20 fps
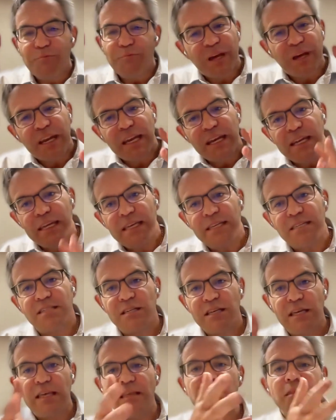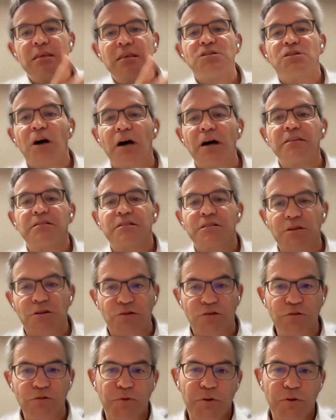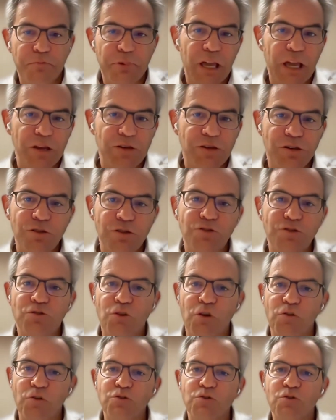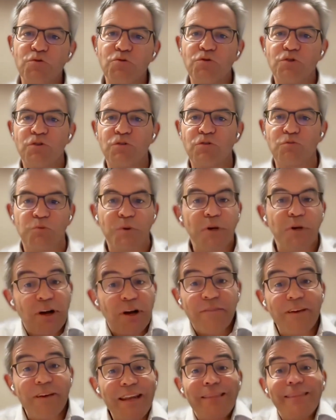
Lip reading: But it is in this other group of patients, those who we don't have